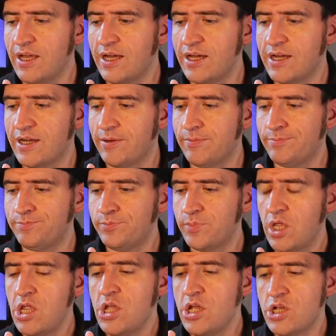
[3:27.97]

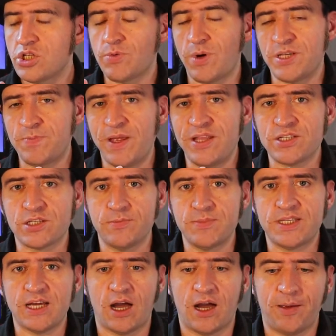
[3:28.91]
So I spent
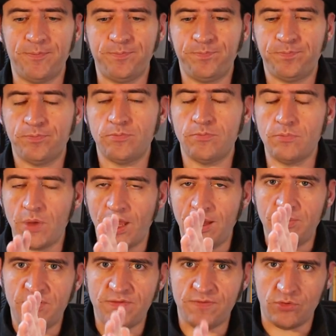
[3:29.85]
some time,
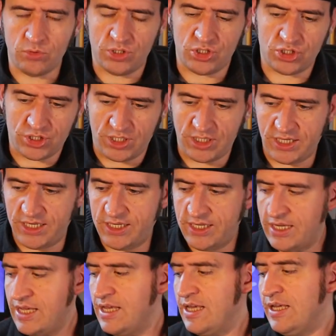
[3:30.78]
maybe foolishly,